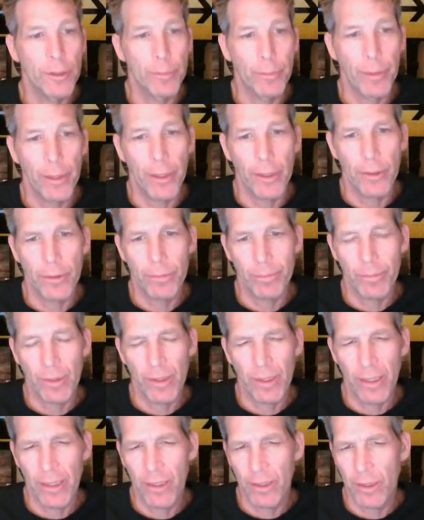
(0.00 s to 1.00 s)
page, a
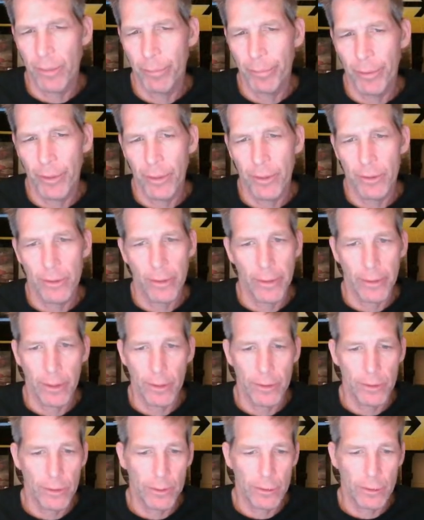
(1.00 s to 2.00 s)
landing page, I guess,